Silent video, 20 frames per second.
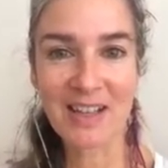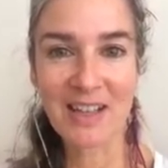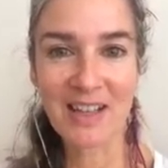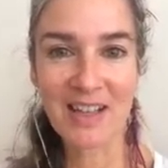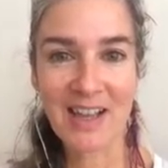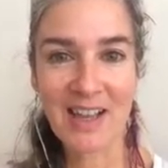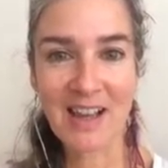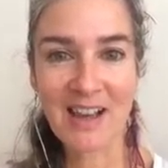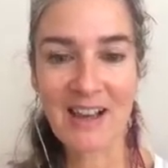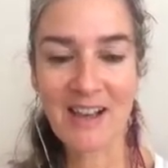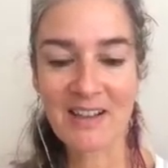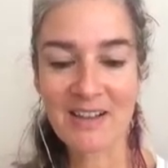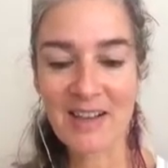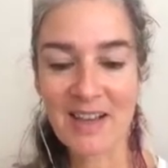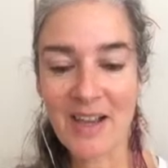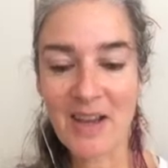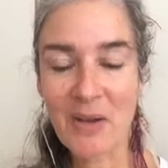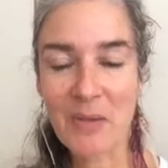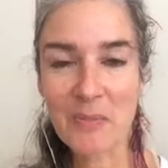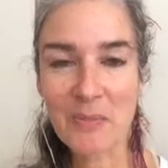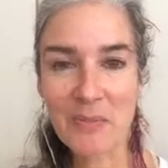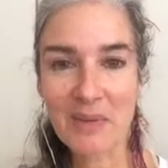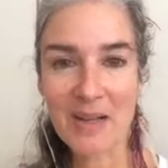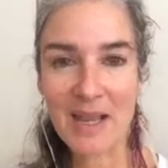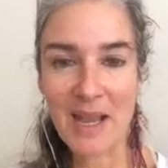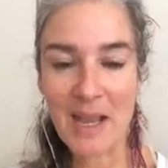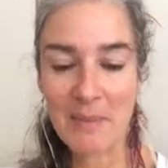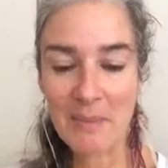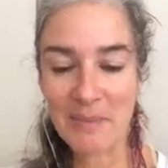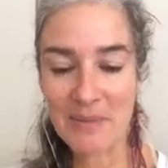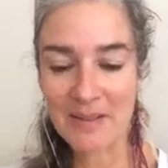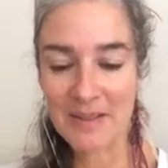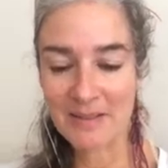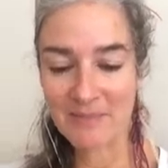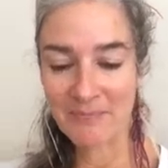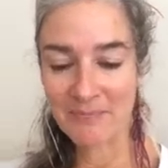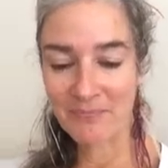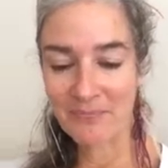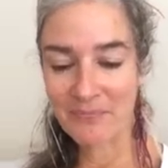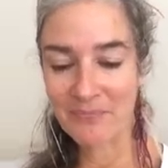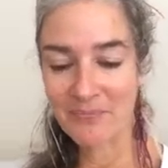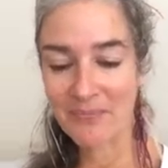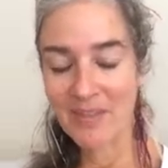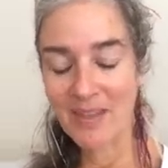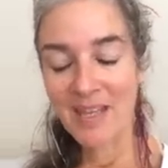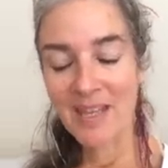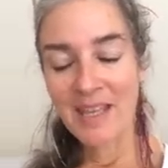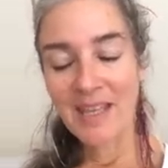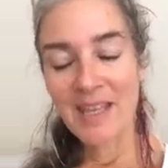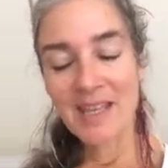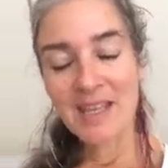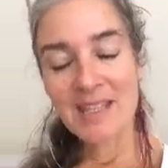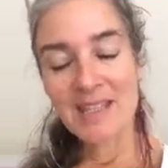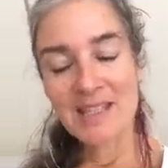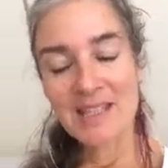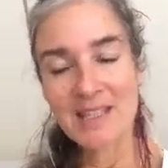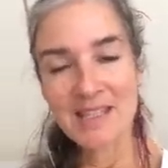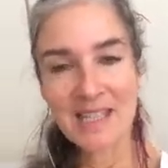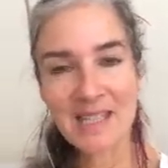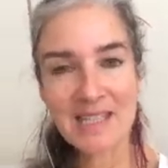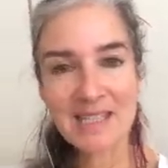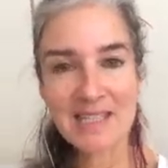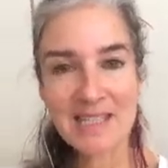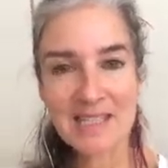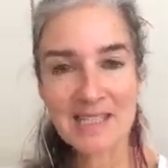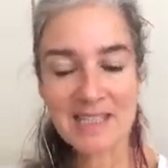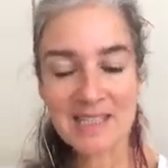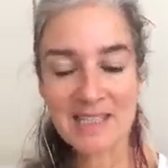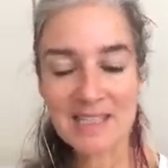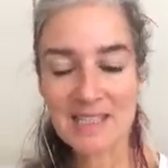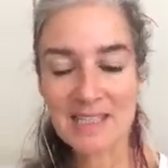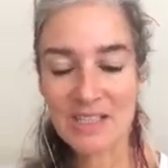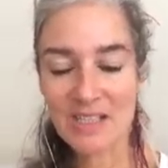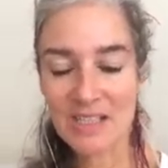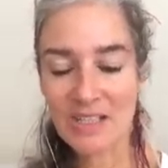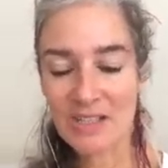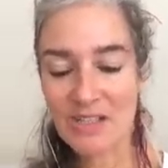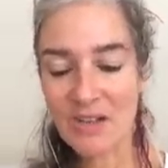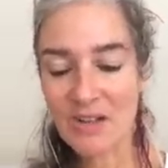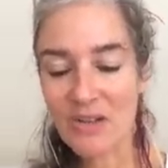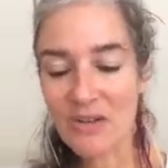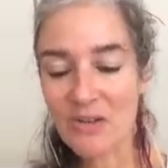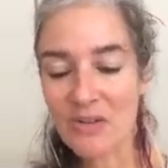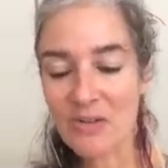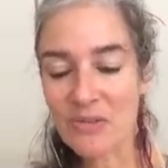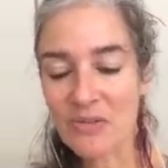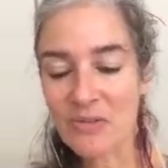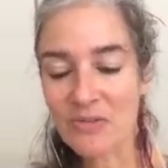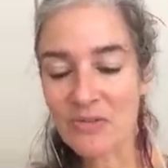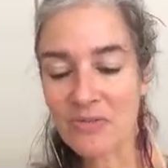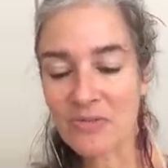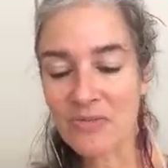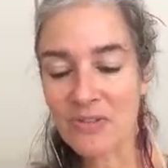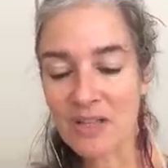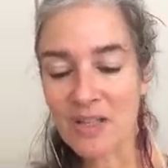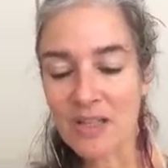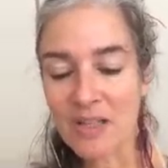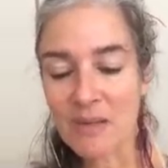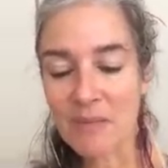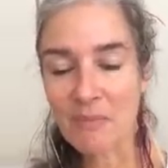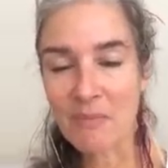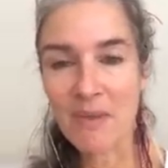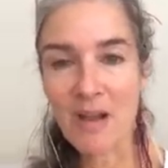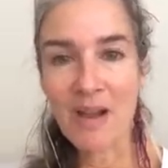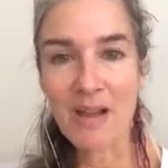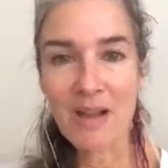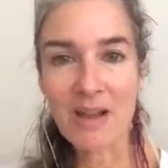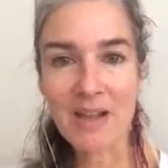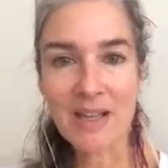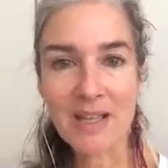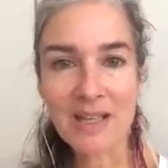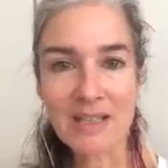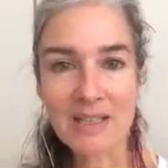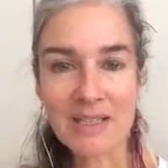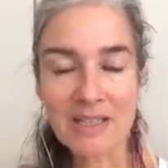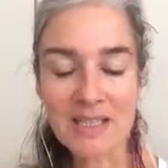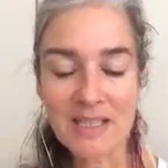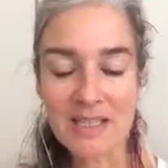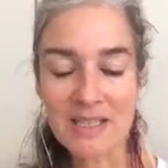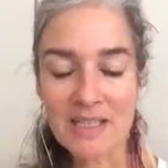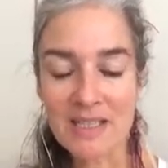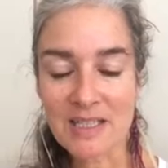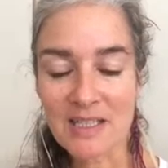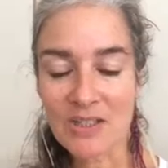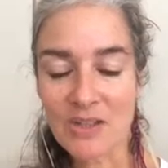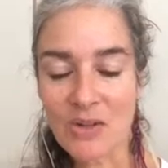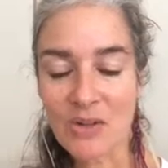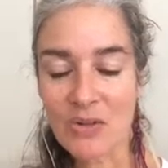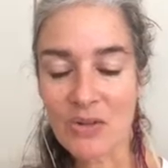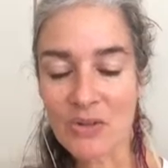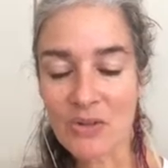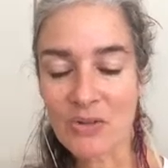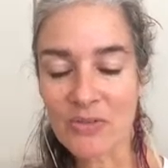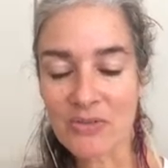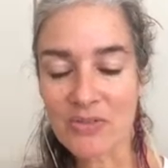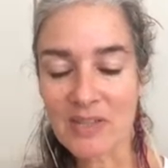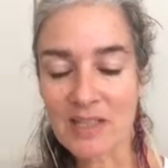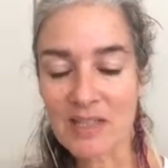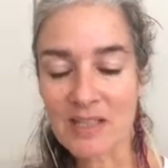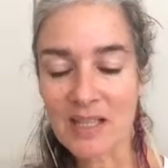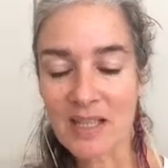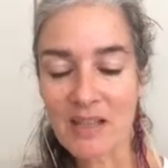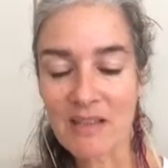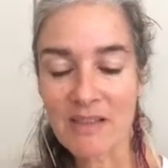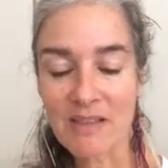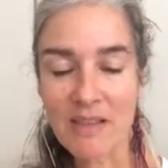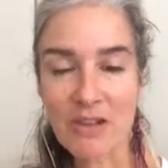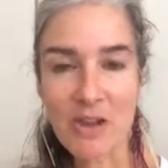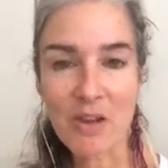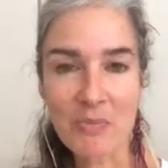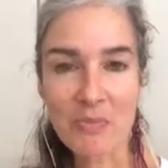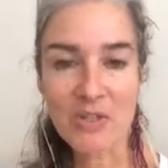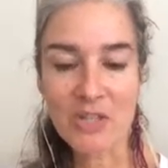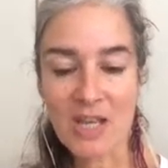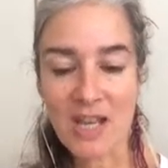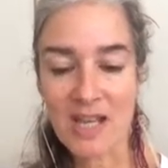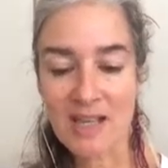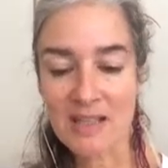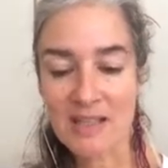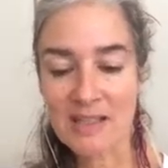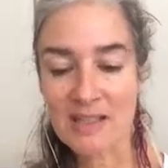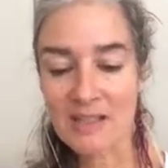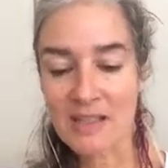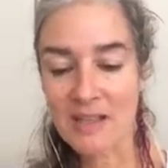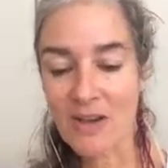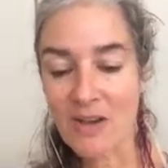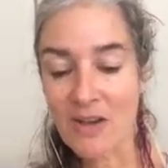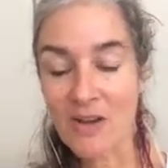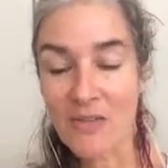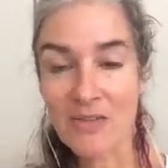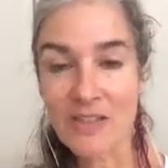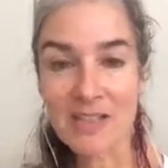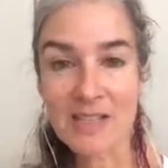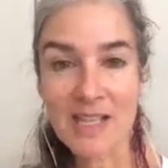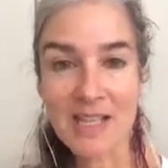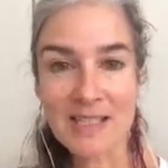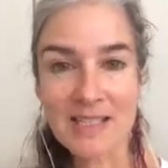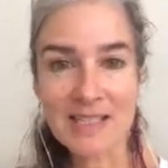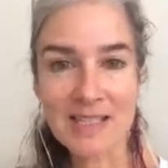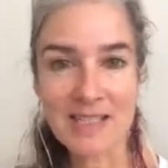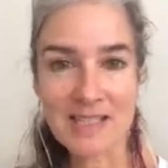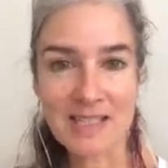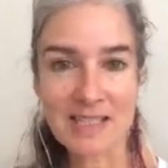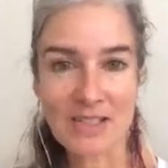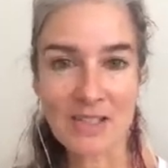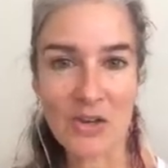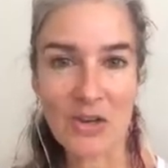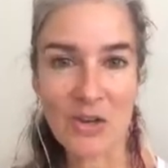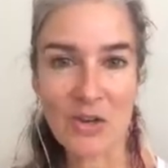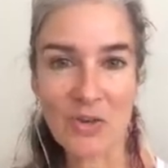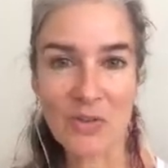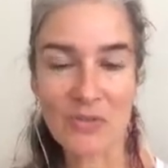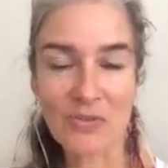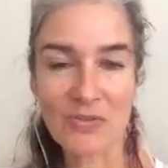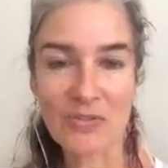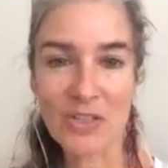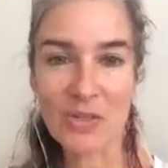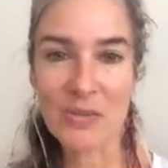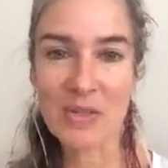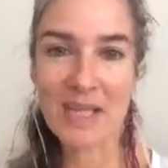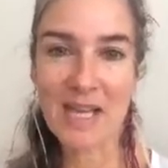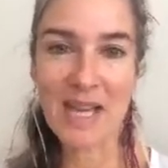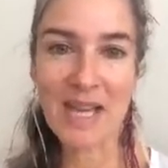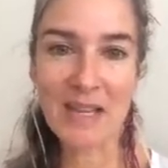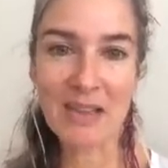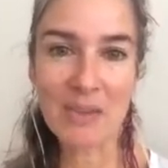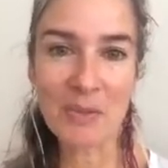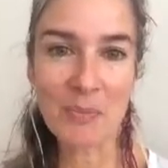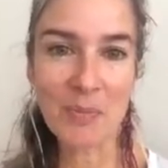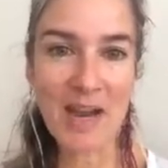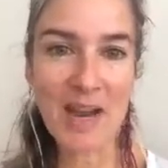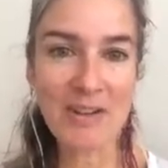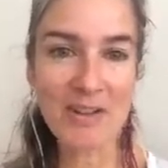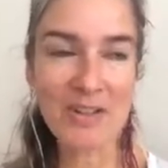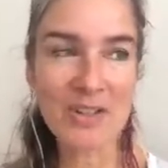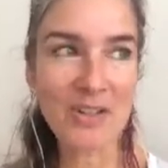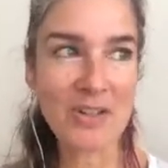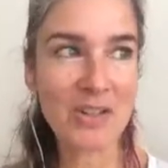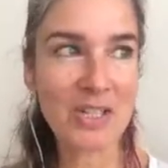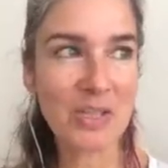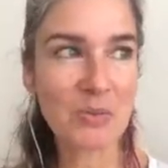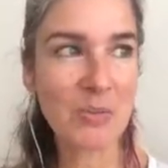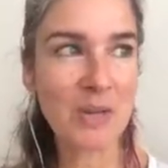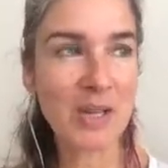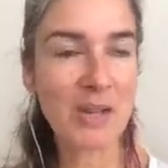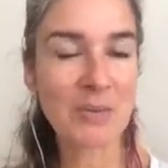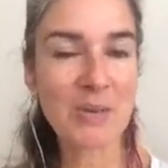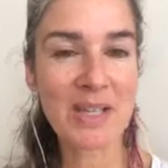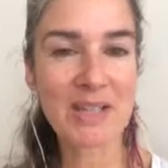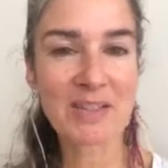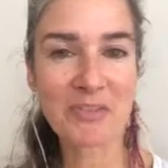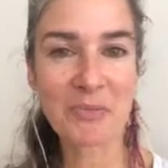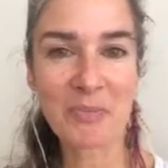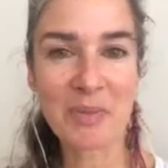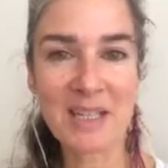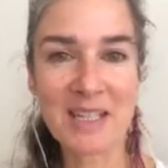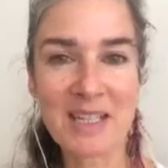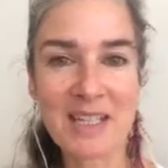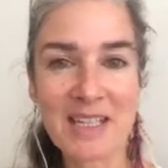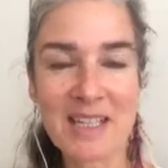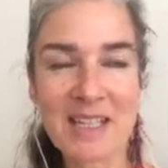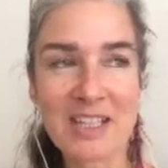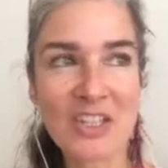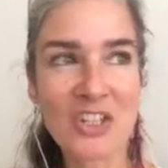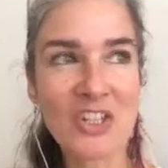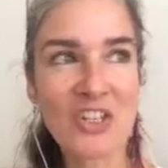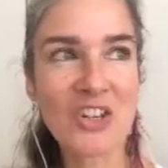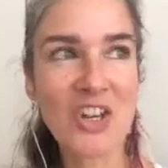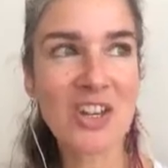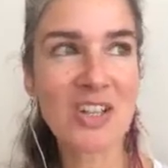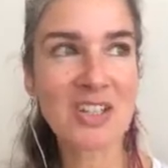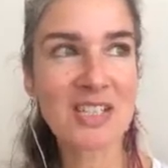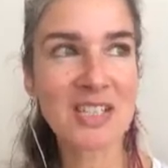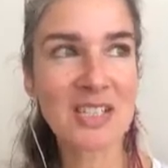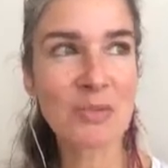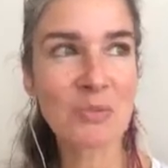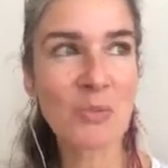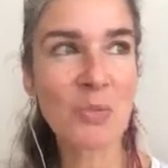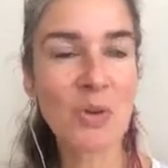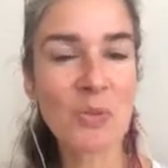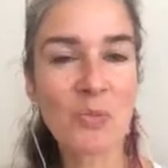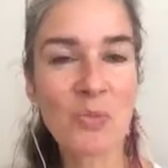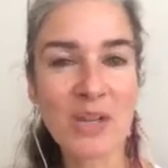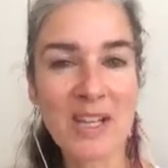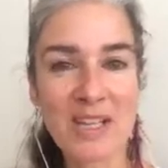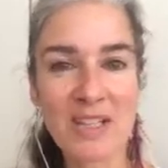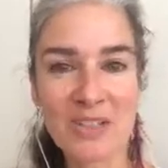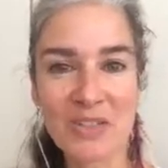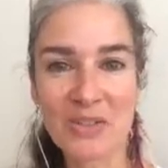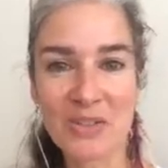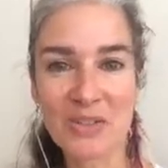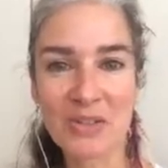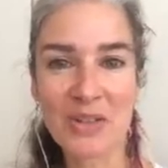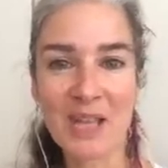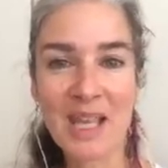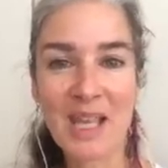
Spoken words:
It can't help but happen. Senses dissolve, mind dissolves, the objects of sense dissolve. So again, the paradox where we have been instructed in one way to